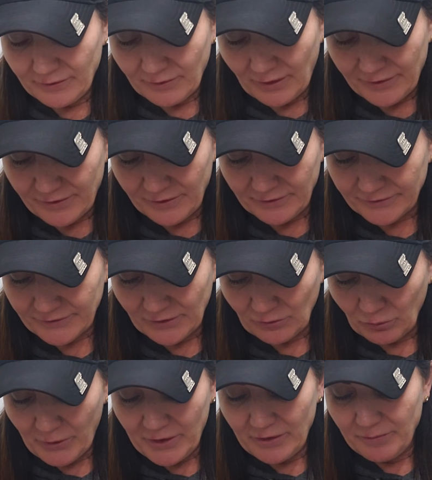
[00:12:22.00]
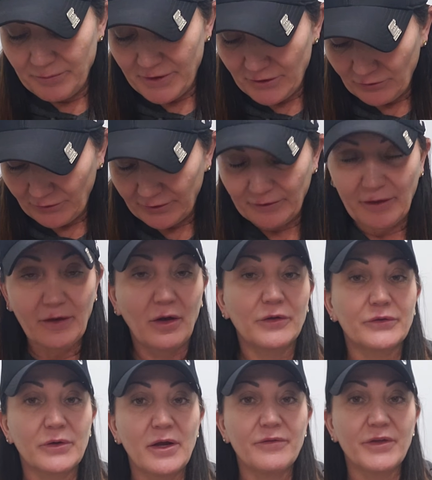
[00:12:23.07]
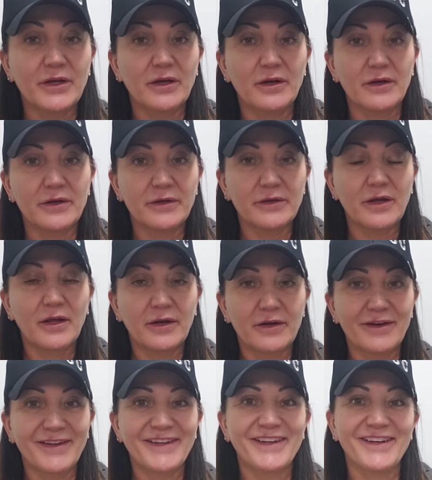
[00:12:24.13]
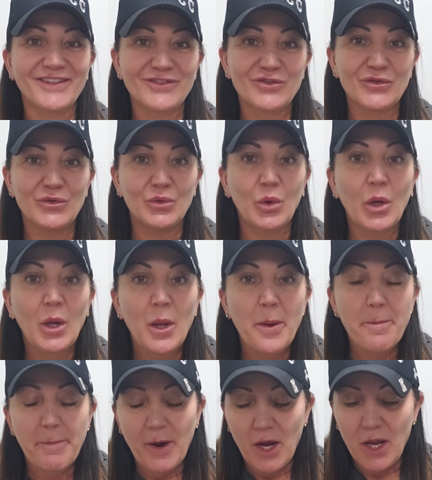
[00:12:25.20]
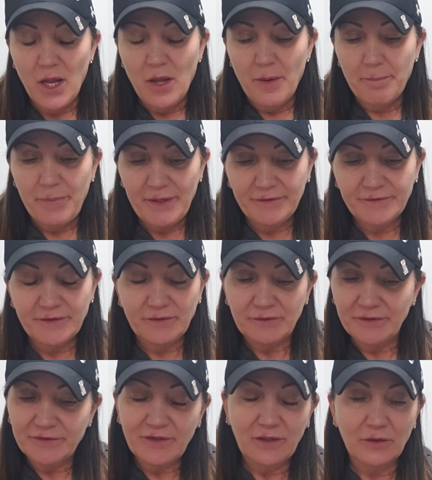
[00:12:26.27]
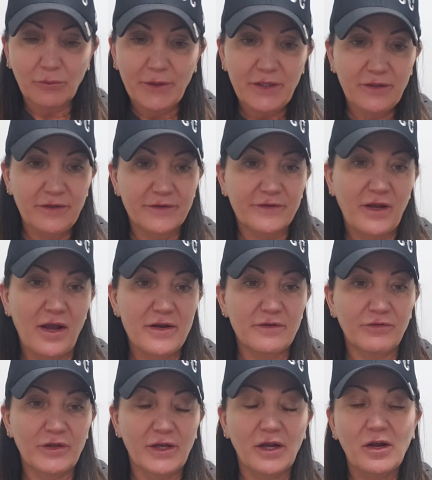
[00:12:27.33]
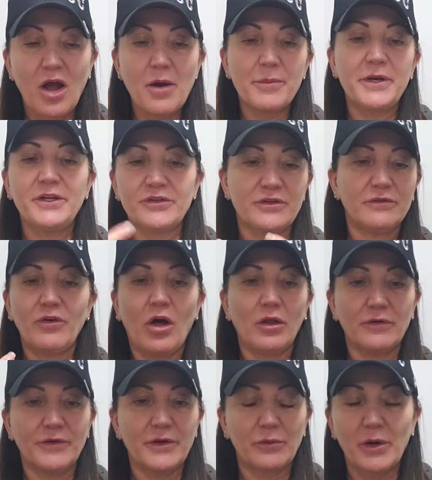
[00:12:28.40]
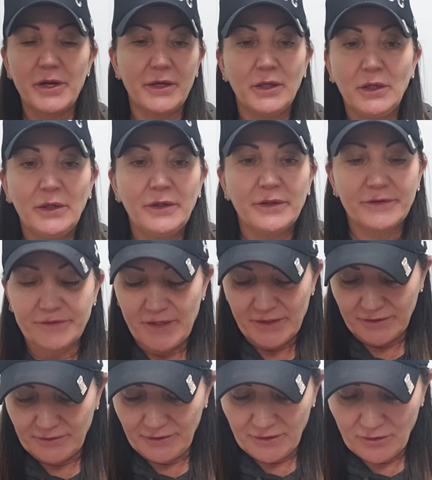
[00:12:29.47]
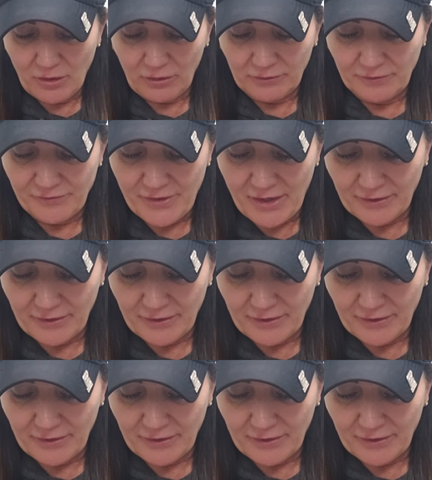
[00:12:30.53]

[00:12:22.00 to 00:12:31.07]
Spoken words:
I think center weighted metering, they also have that on an Nikon too. But basically center weighted is kind of like a combination of all of it, right? It's taking in all of that.